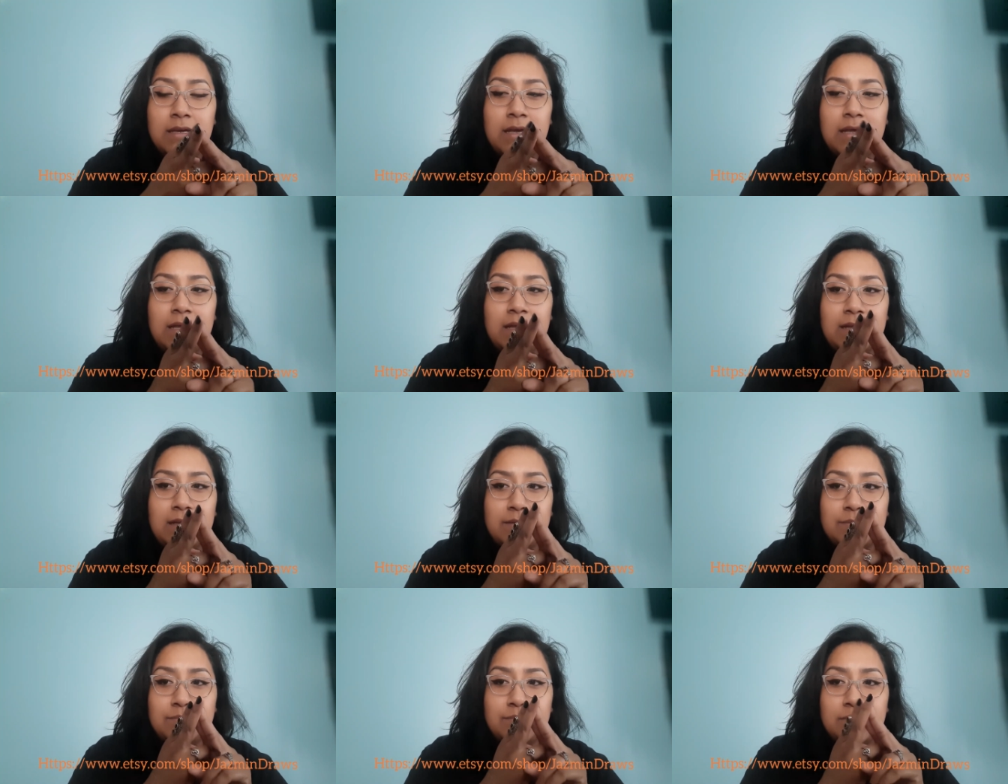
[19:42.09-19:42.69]

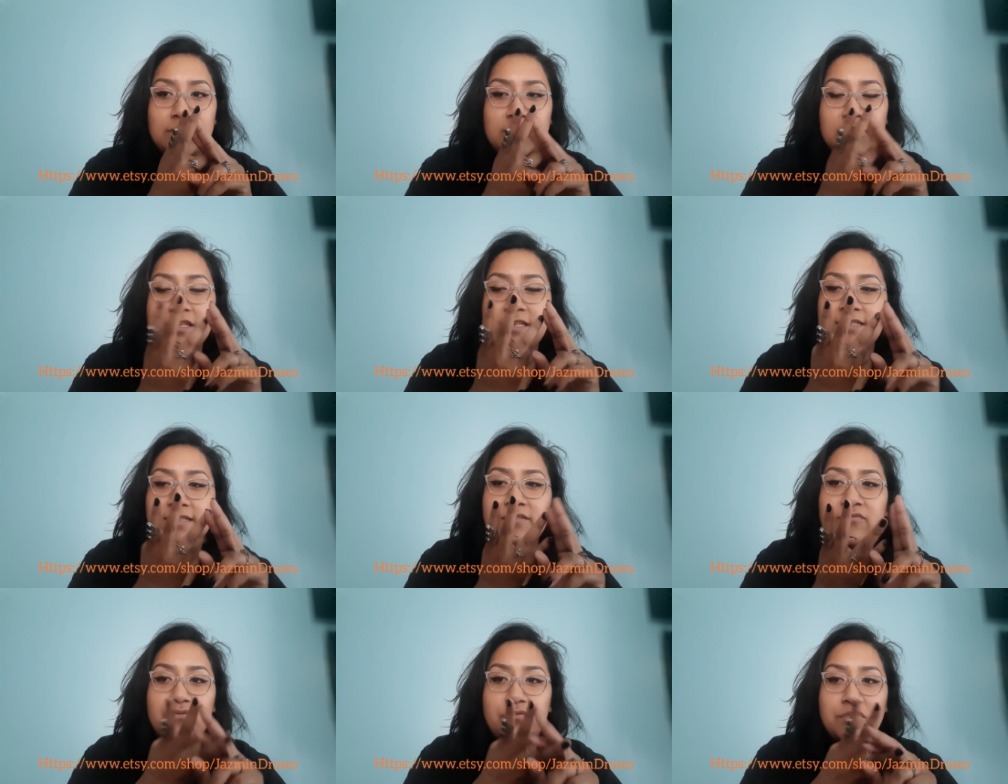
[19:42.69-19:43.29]
Um,
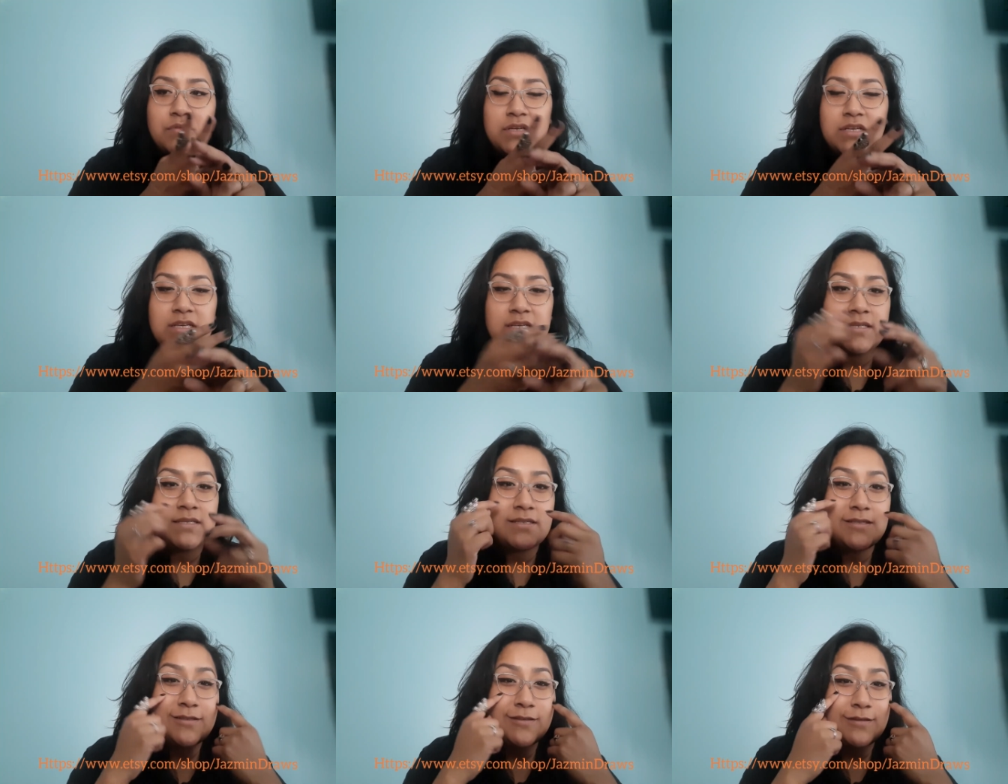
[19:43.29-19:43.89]
Jason
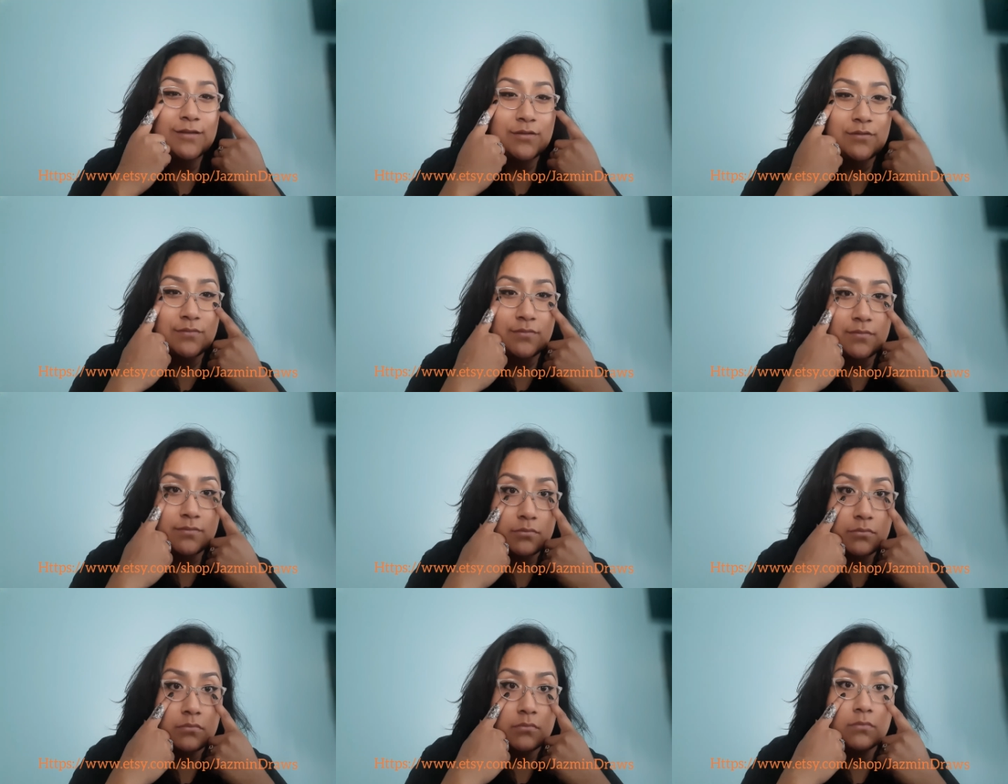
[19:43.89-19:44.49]
Voorhees, the little
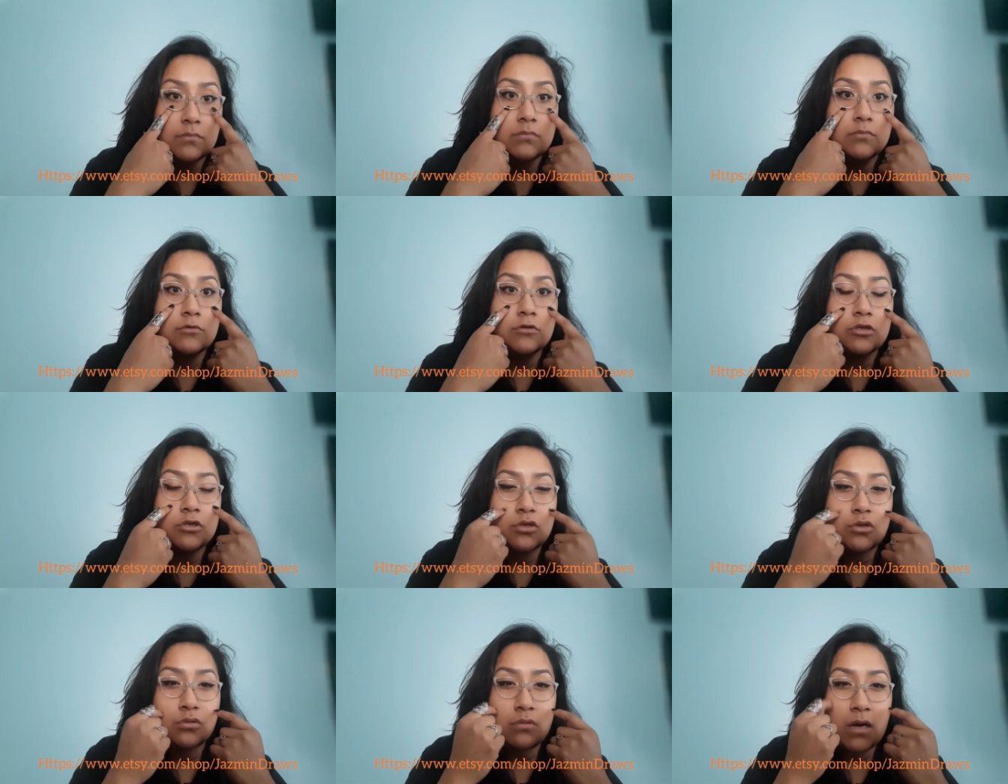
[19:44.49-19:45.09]

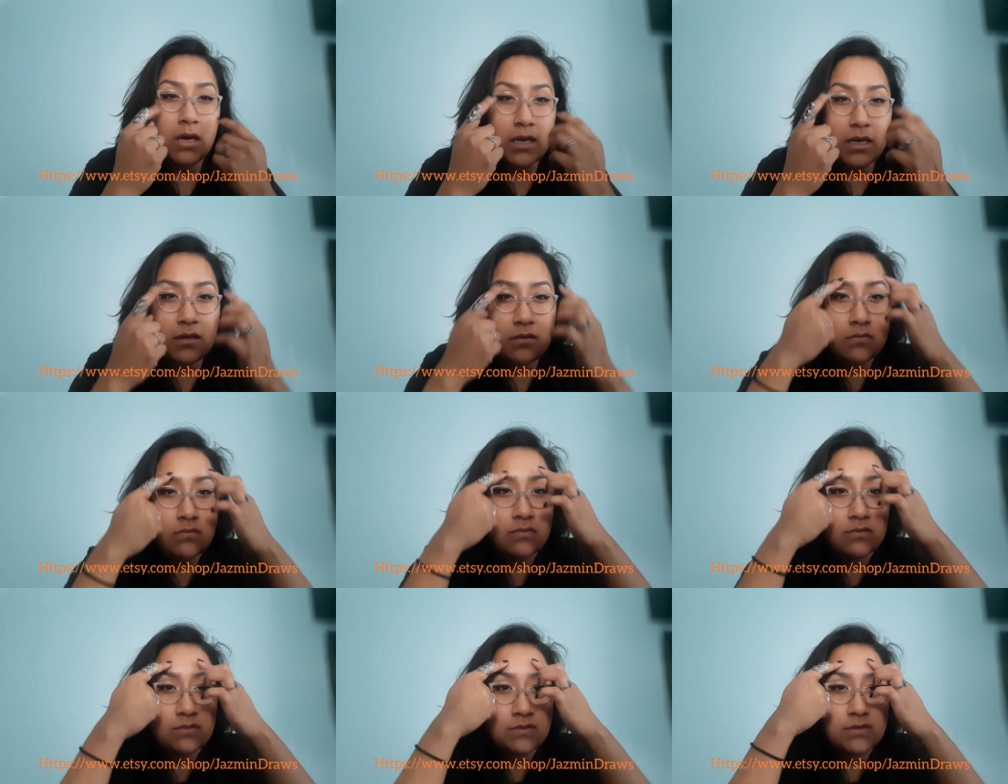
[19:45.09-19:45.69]

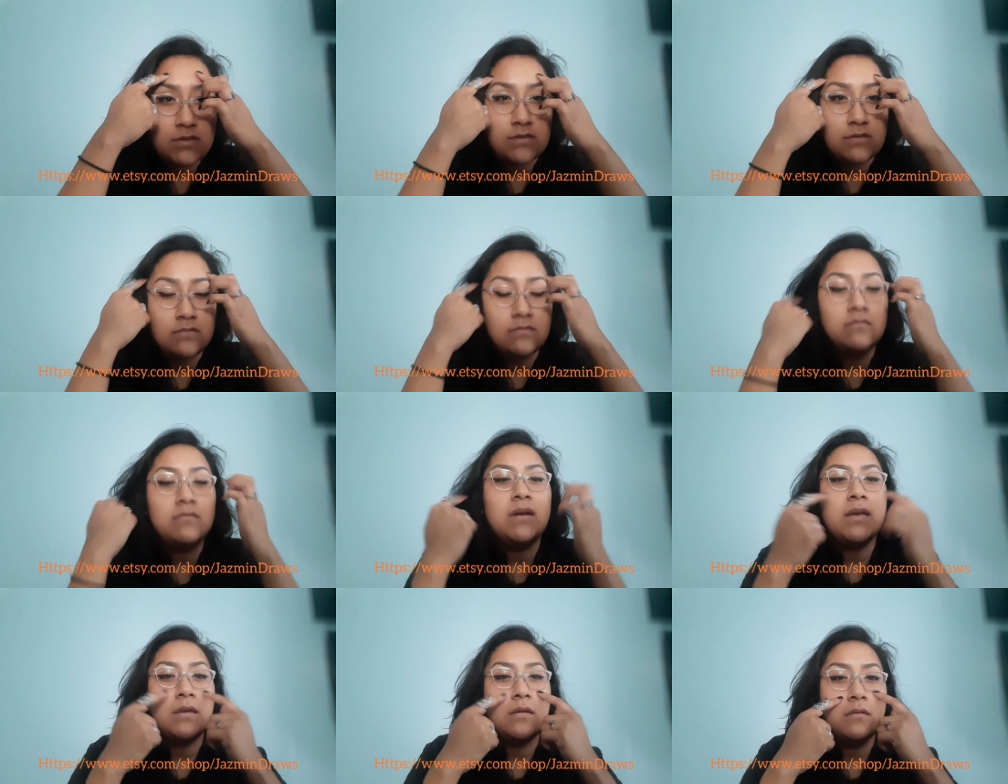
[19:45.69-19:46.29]
triangles,
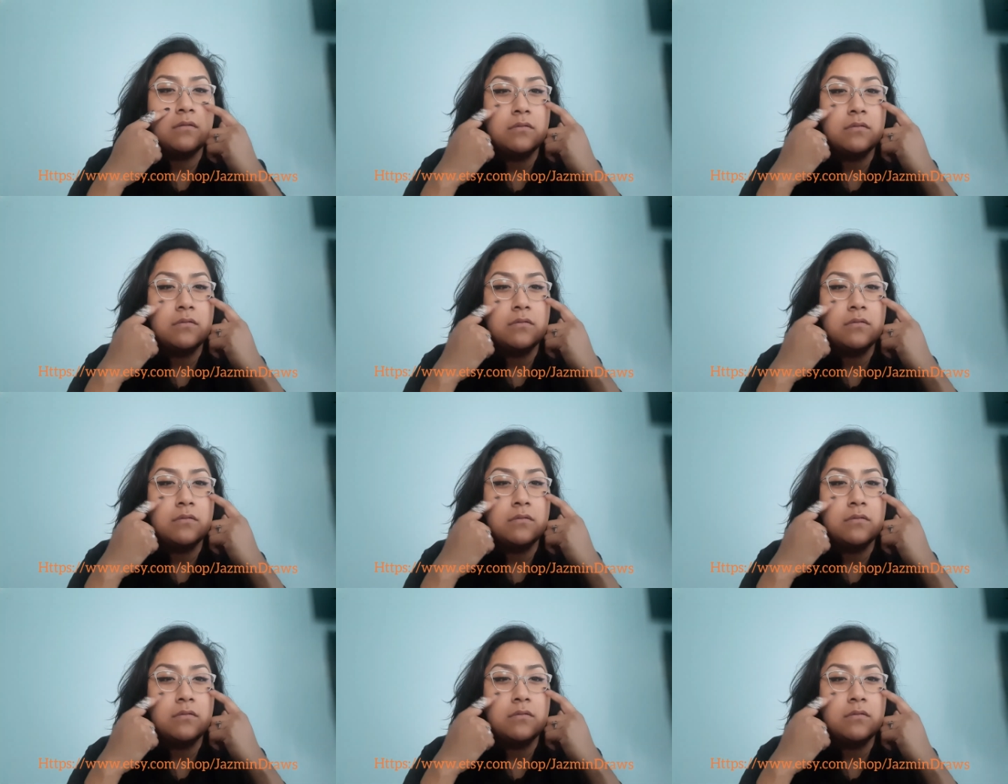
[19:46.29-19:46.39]
right?